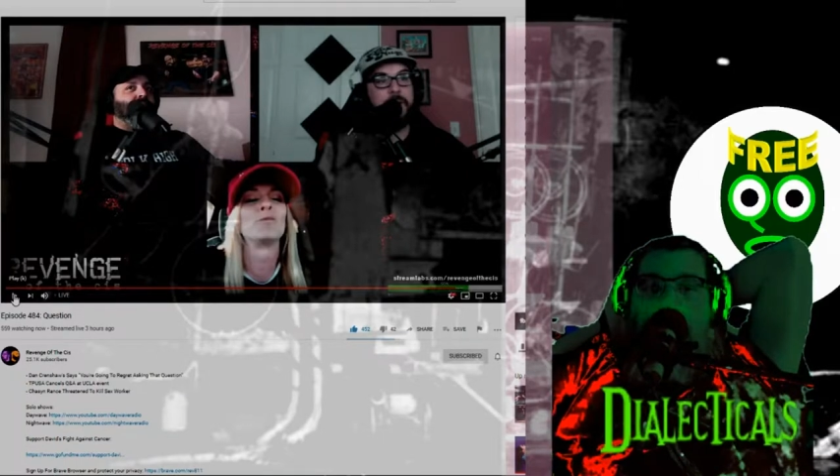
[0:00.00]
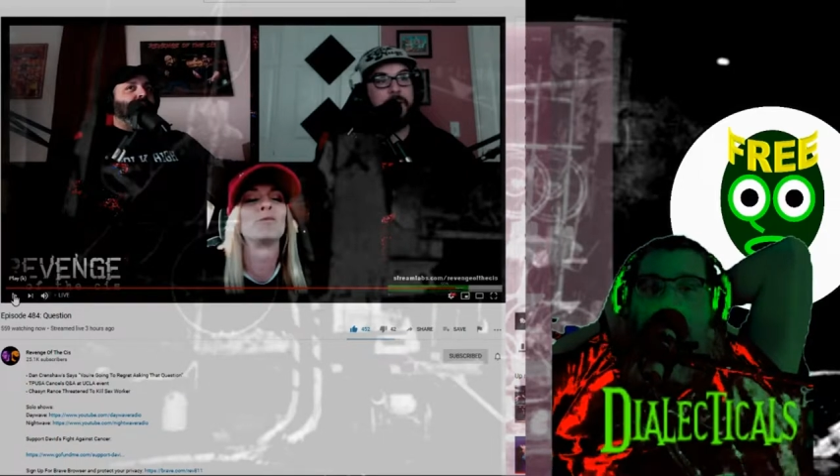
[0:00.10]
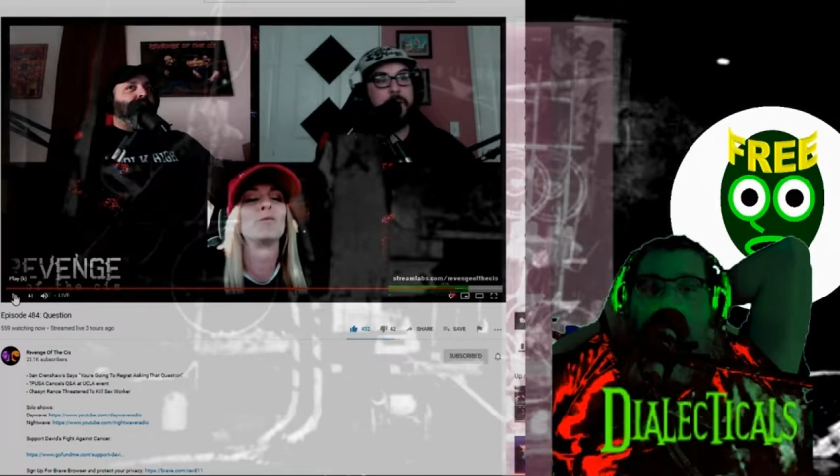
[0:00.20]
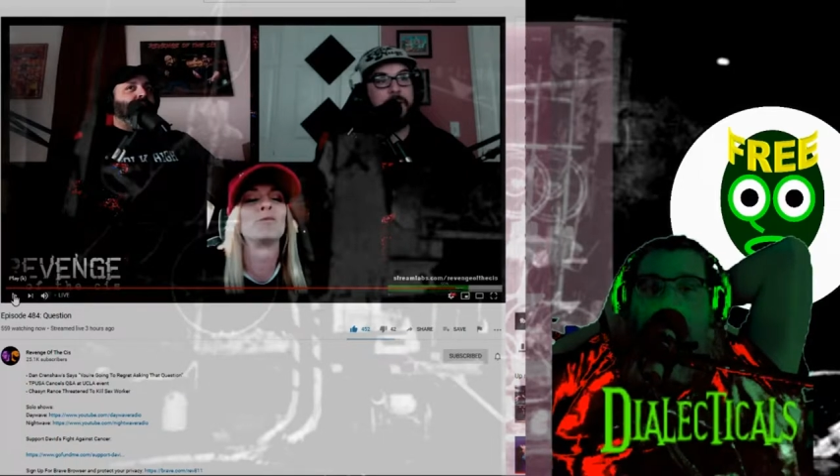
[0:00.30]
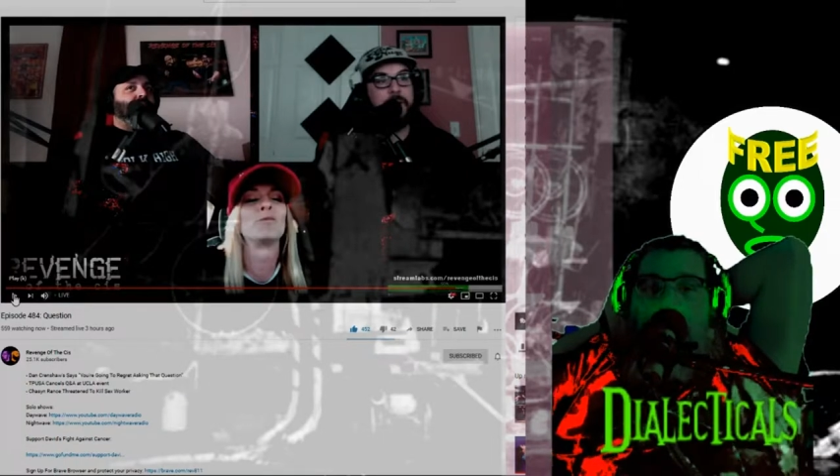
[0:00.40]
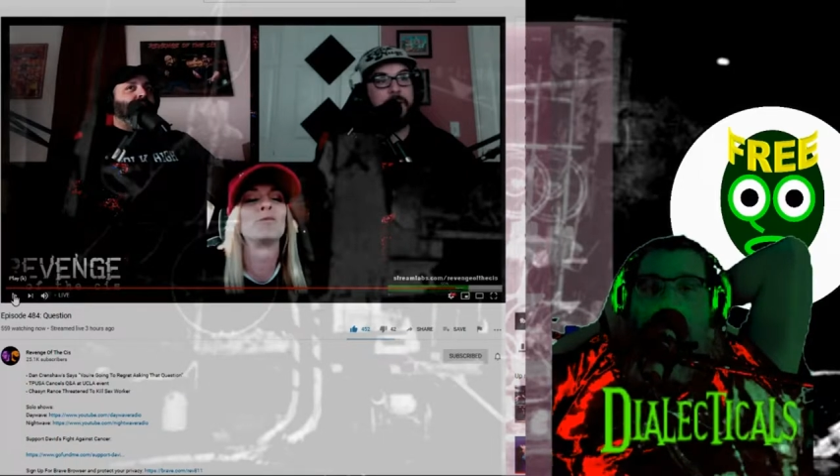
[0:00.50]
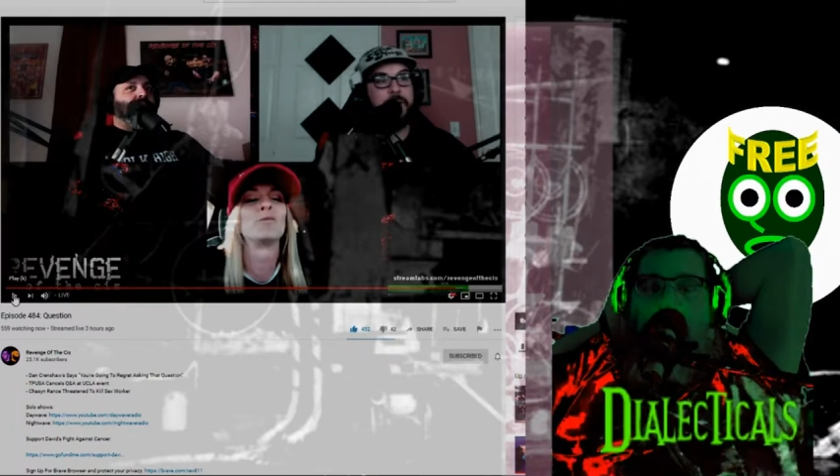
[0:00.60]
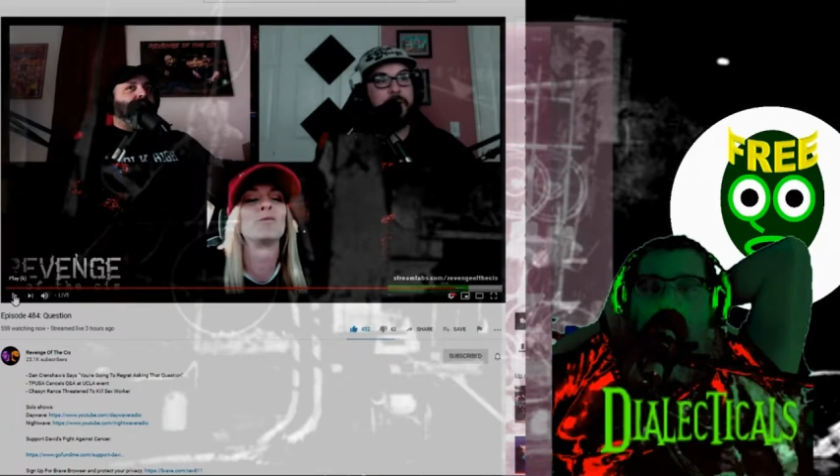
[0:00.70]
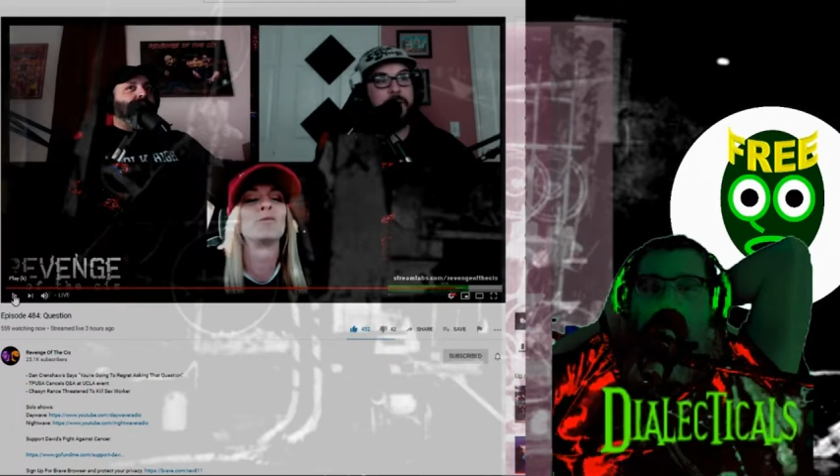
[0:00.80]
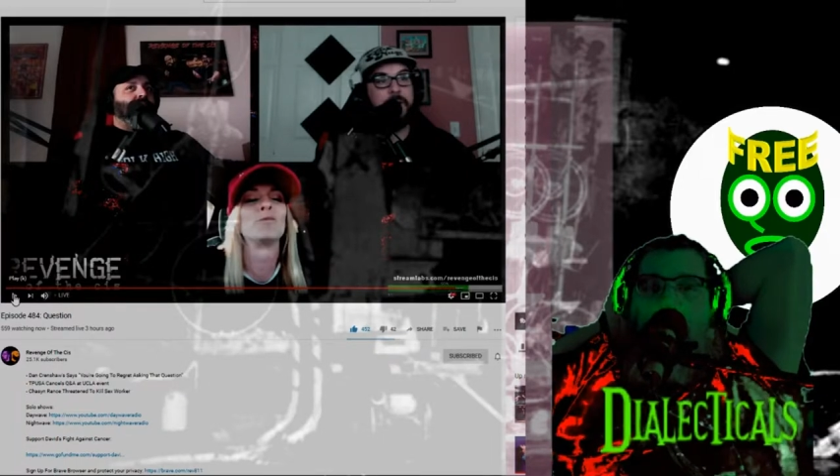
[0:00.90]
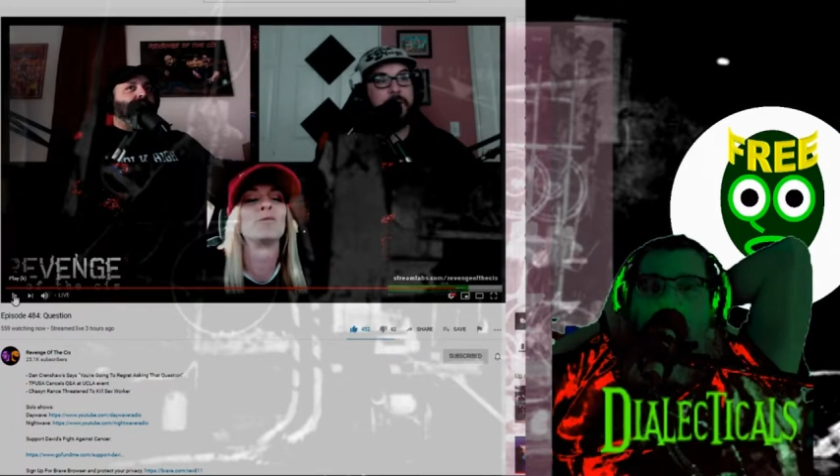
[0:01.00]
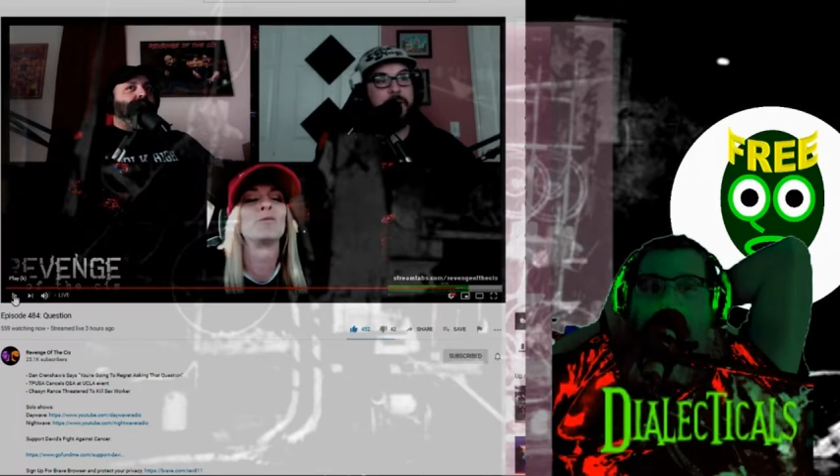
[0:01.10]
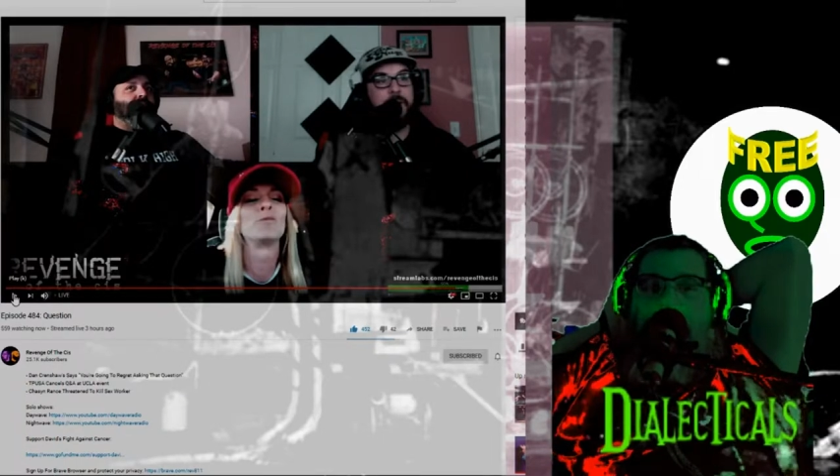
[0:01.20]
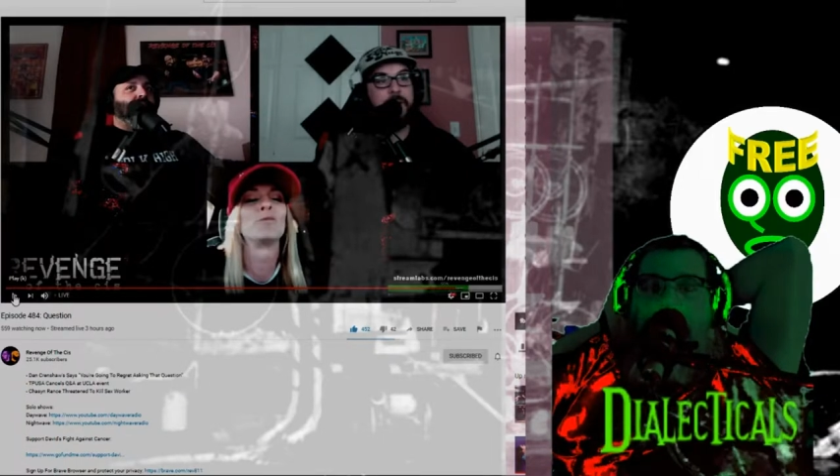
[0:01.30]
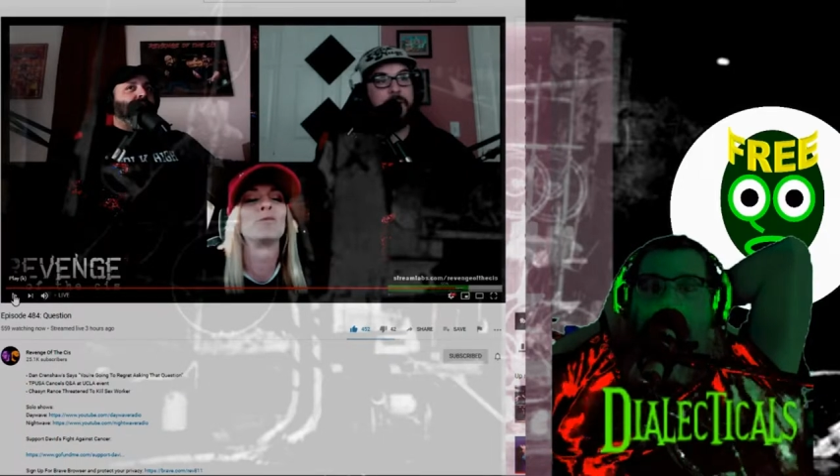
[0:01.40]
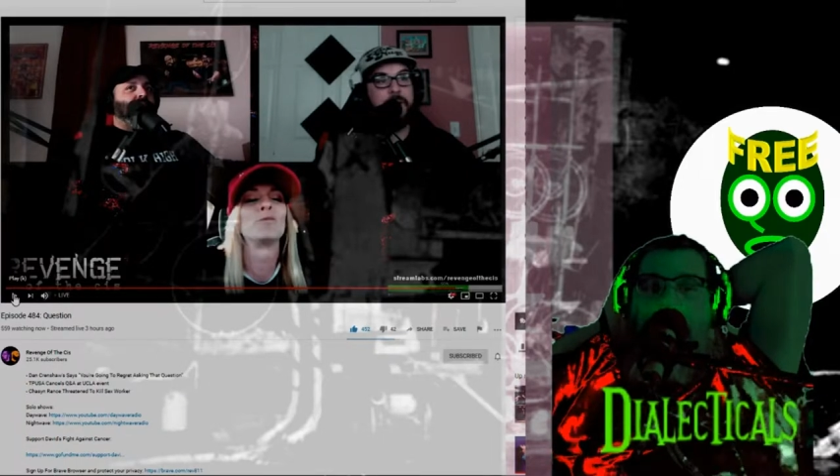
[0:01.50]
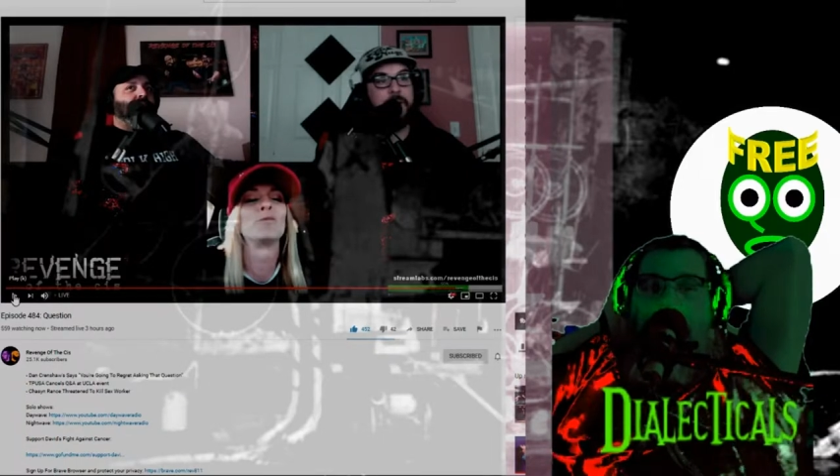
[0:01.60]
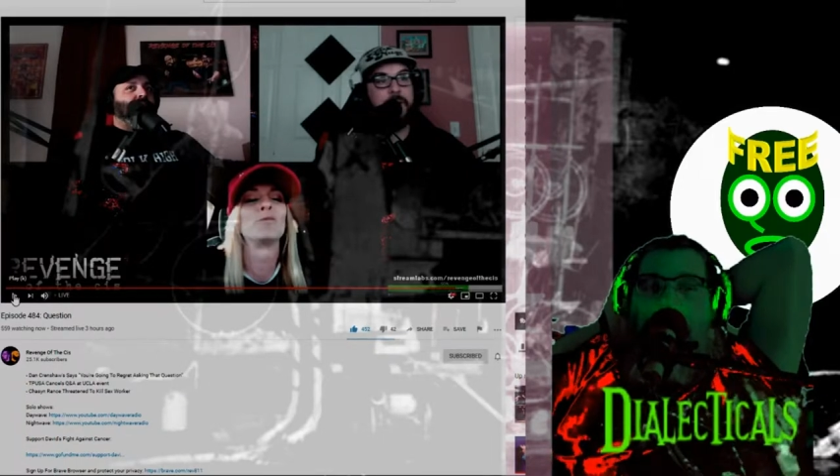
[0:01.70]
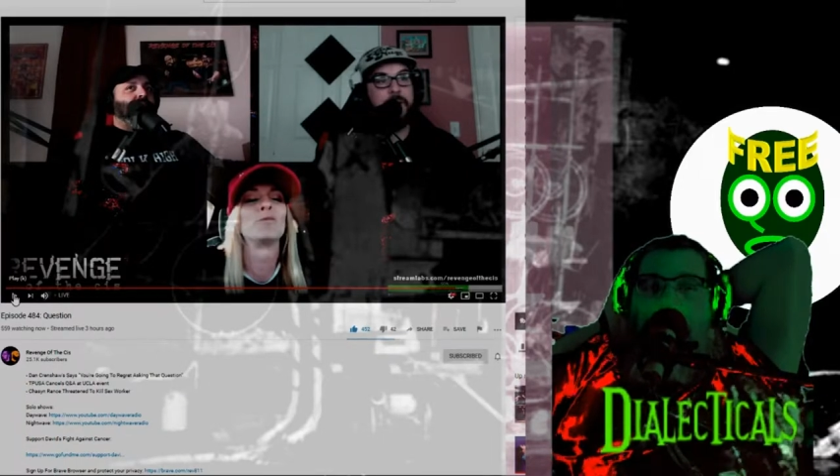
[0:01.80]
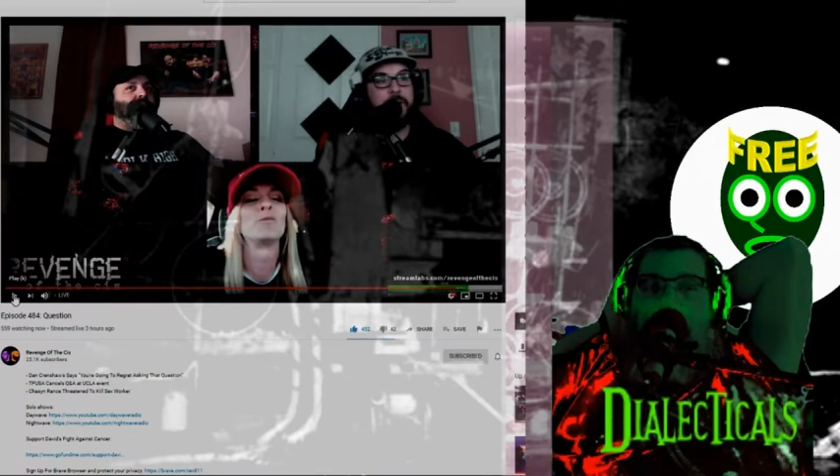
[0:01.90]
These are people, like I
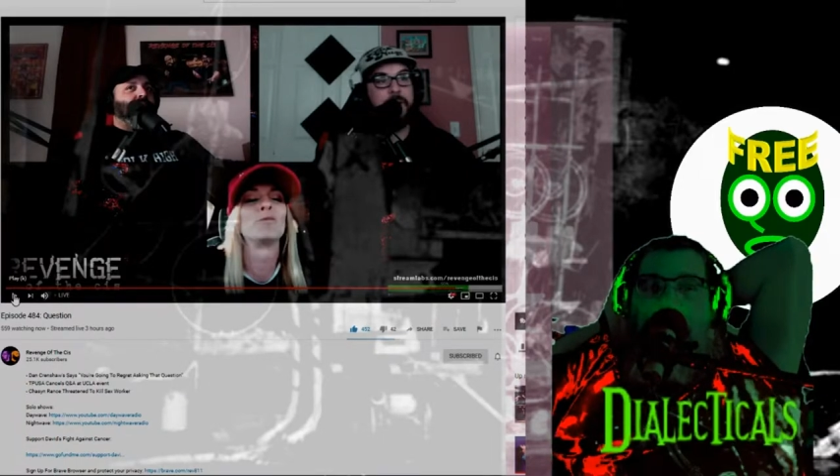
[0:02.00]
said